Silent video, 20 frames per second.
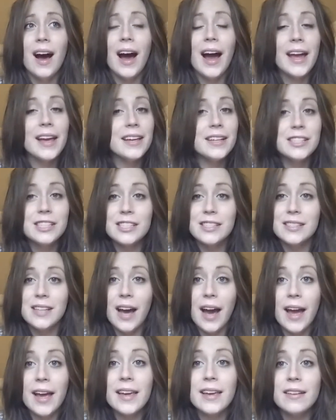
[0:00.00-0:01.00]
I
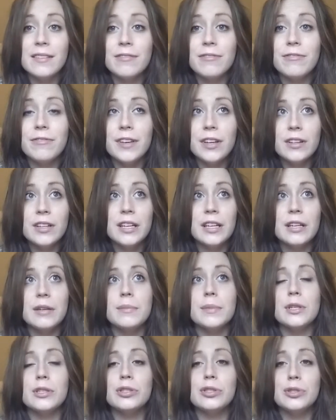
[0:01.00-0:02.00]
can feel
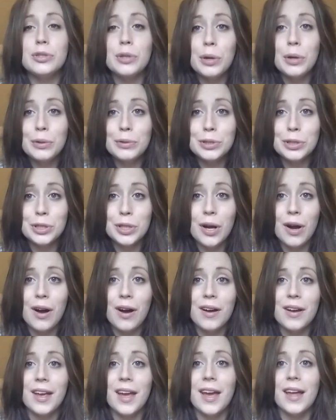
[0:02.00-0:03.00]
him so
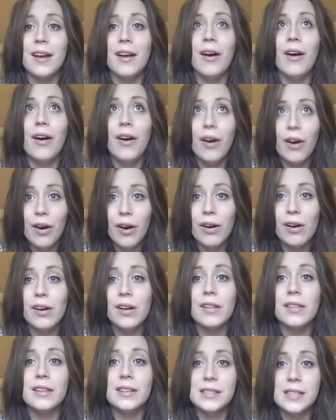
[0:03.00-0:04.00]
strong and
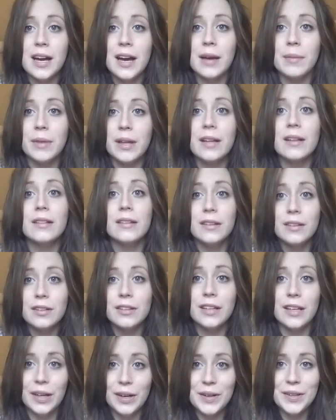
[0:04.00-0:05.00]
all the time, like
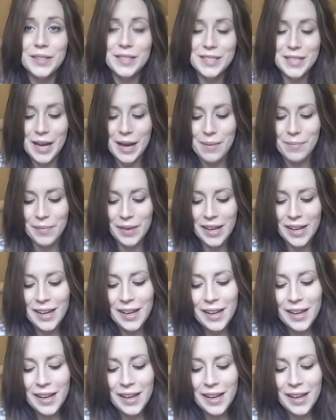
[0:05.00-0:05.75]
literally all the time.